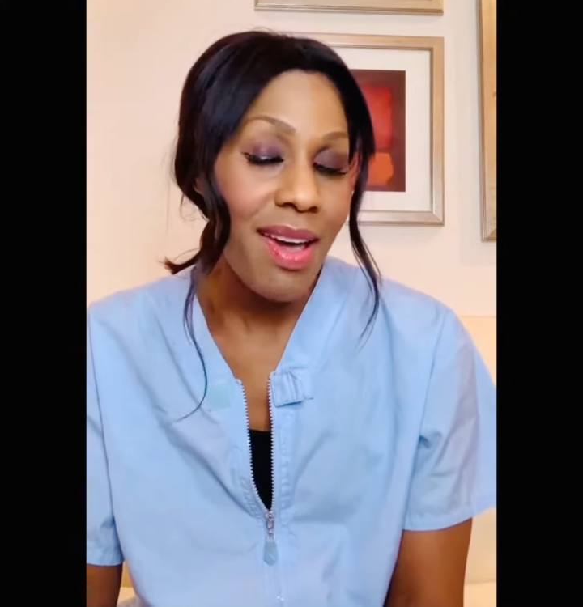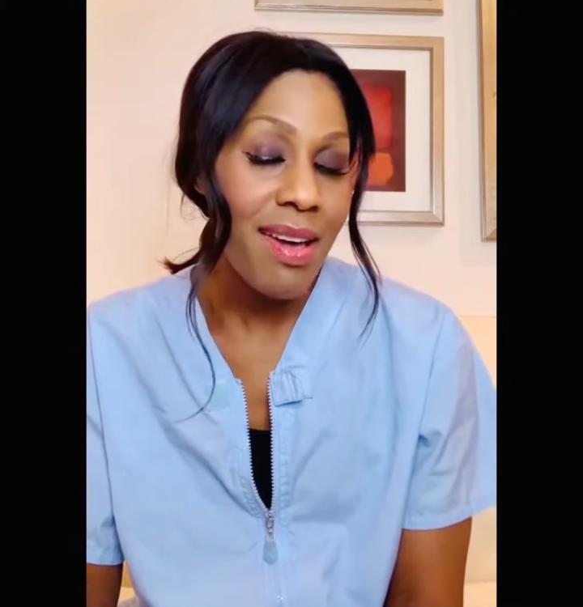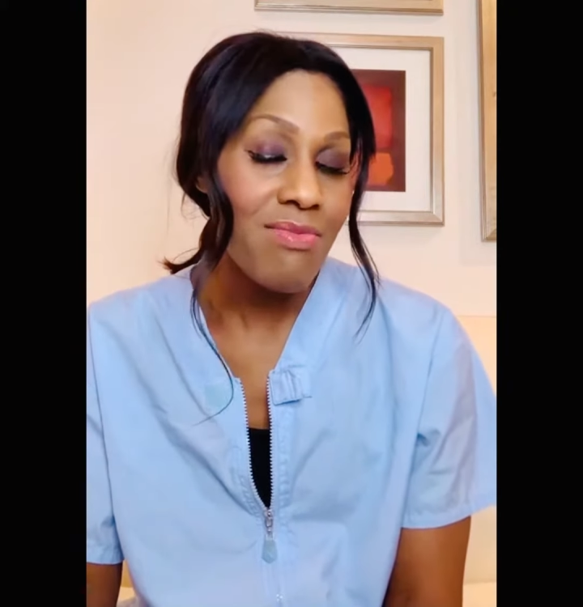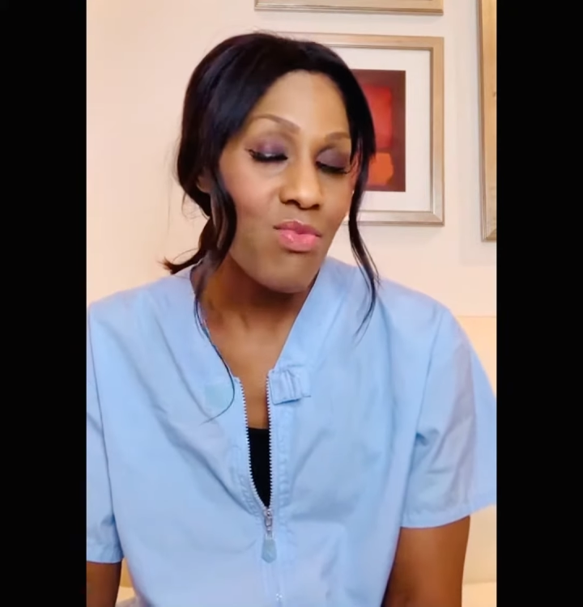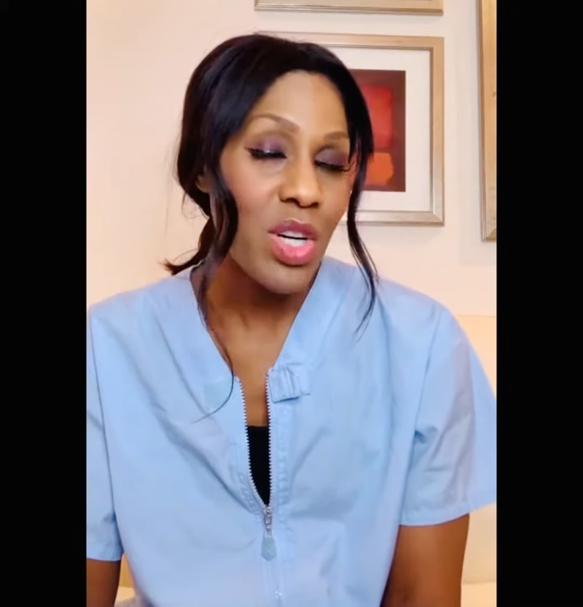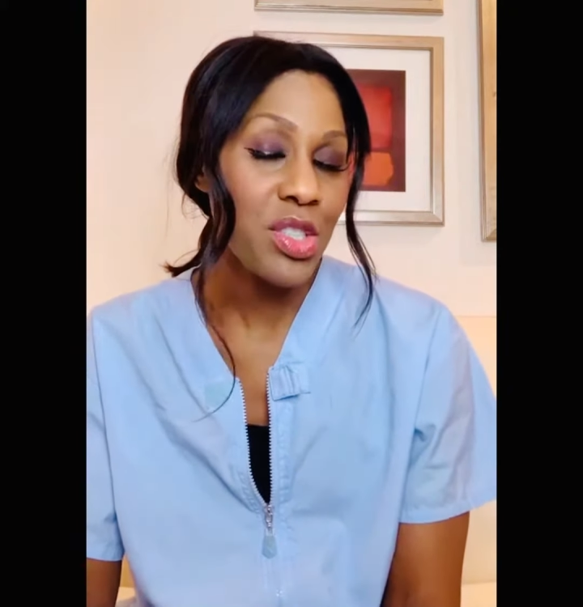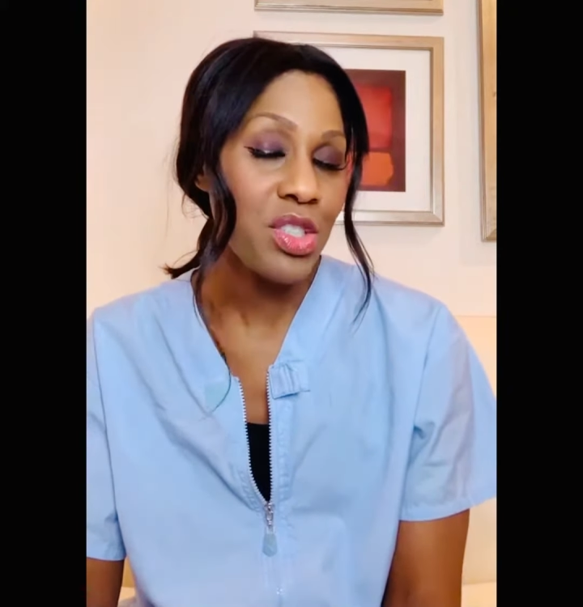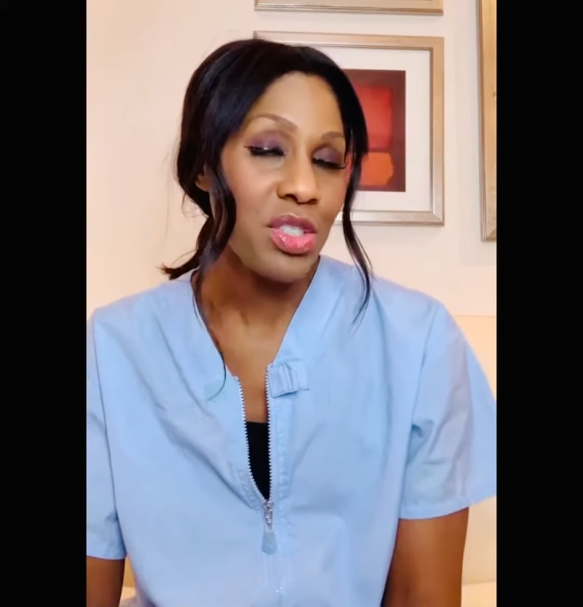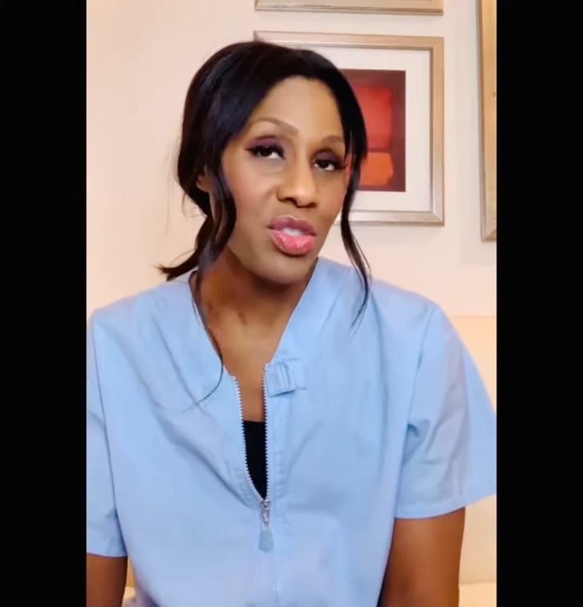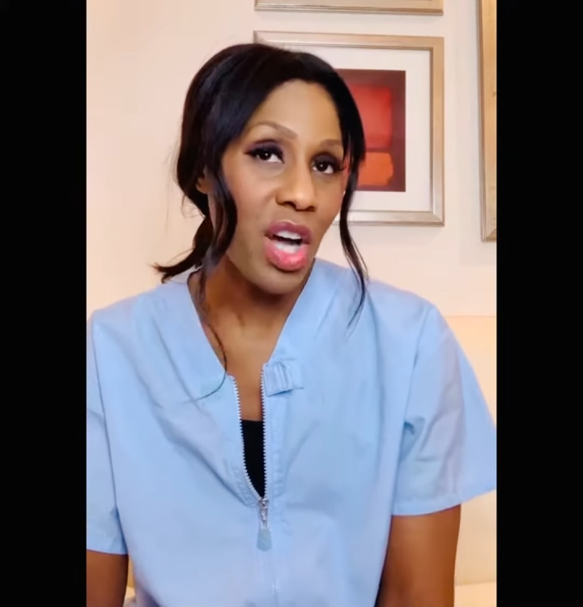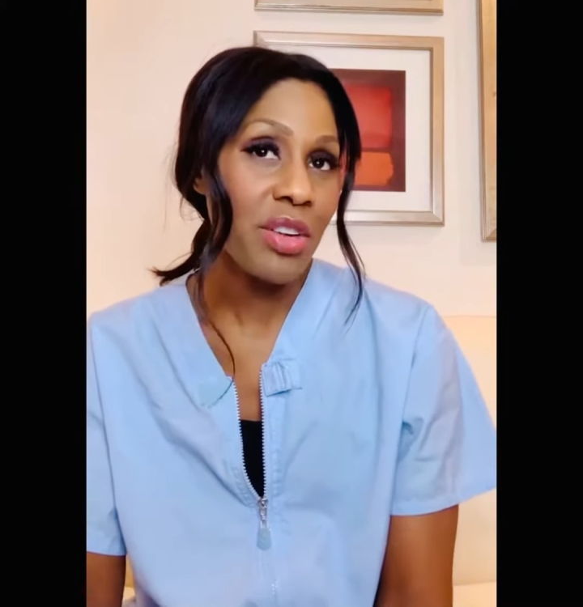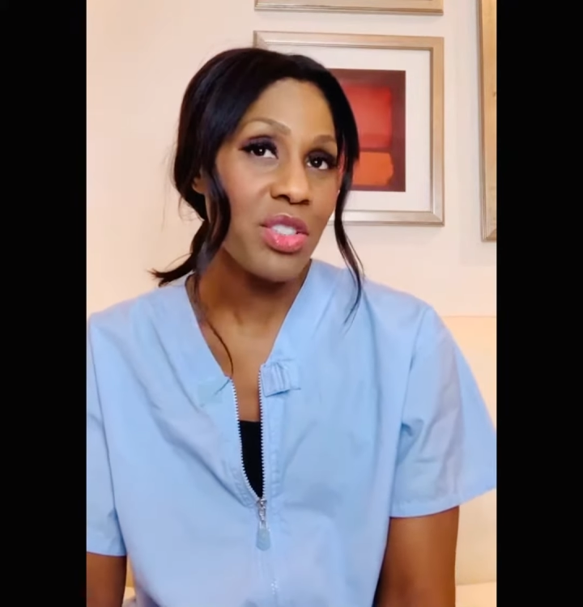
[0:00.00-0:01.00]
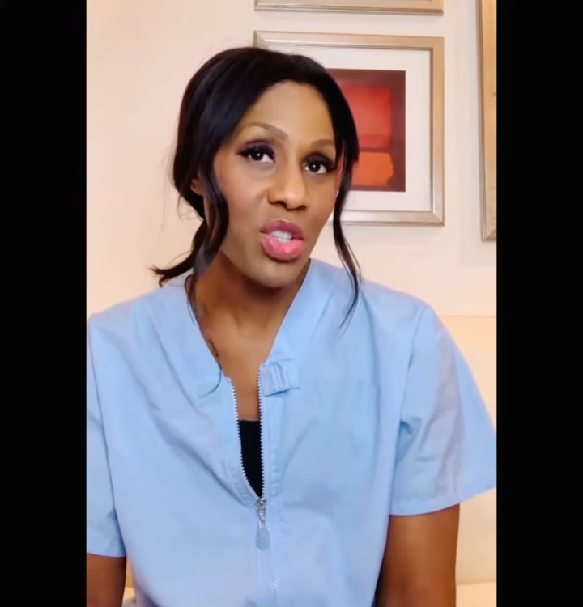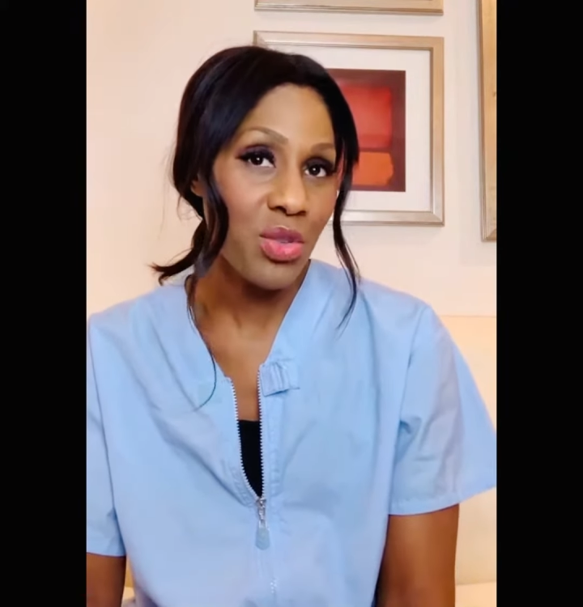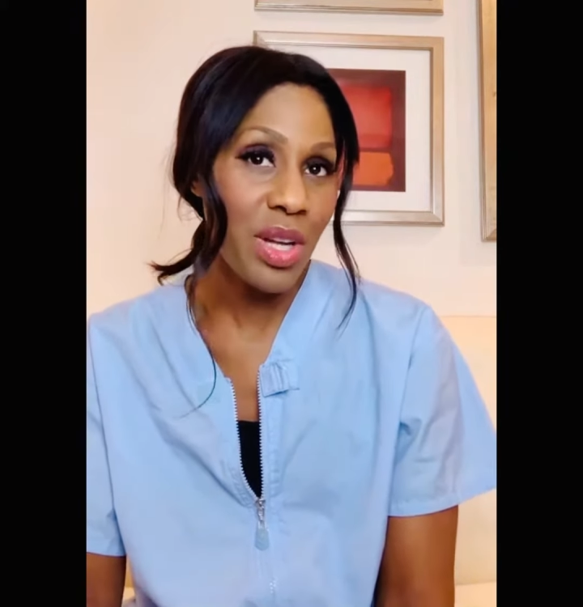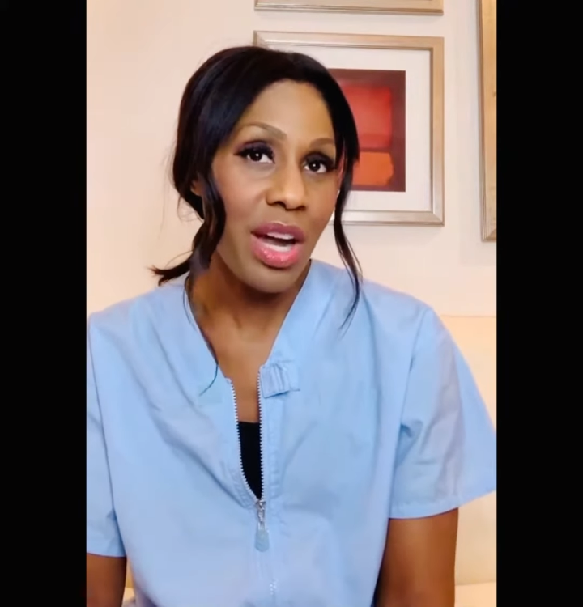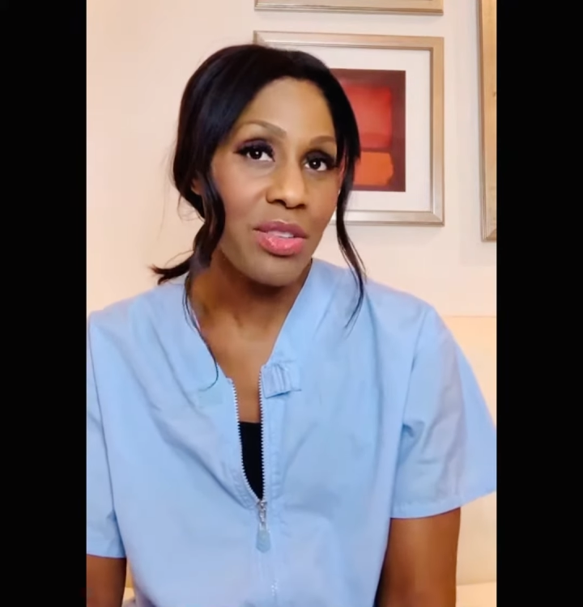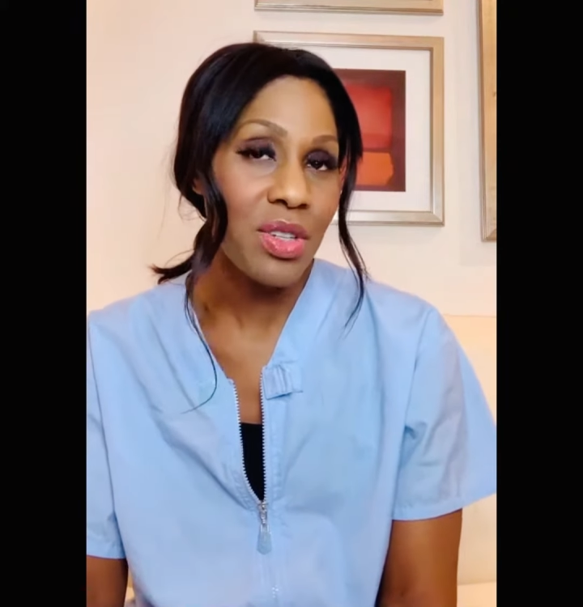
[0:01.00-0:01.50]
I want you to talk to your
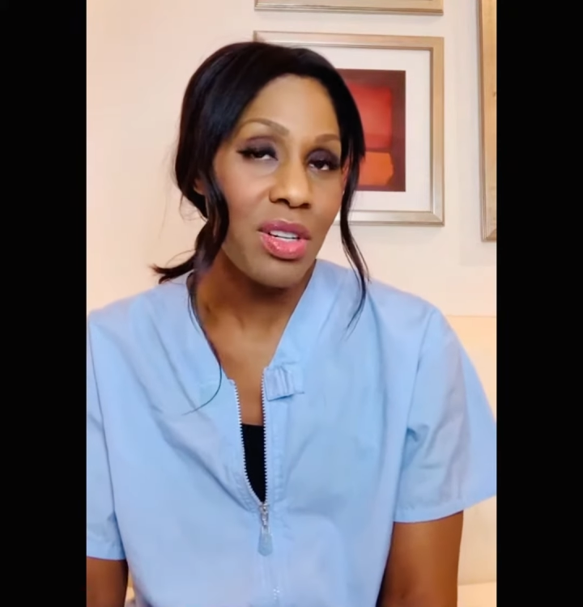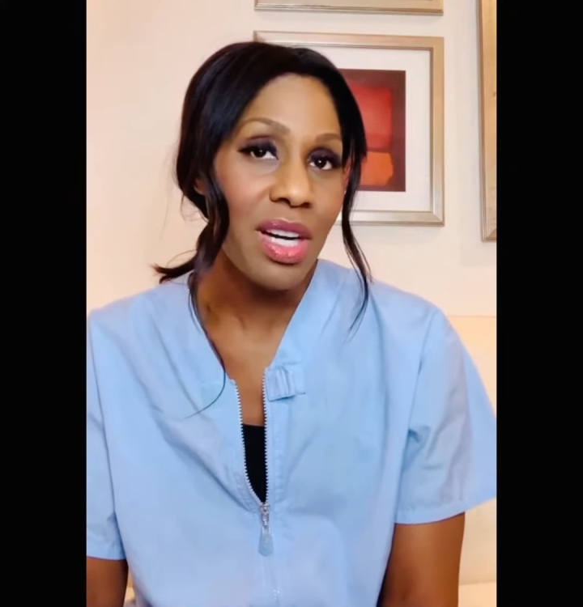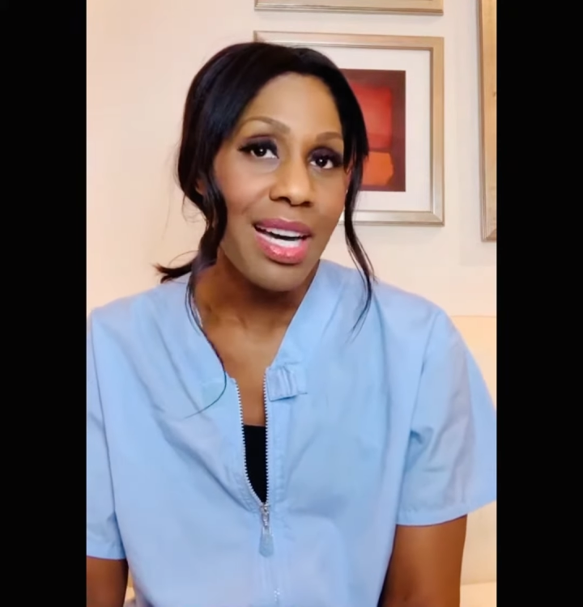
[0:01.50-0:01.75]
doctor.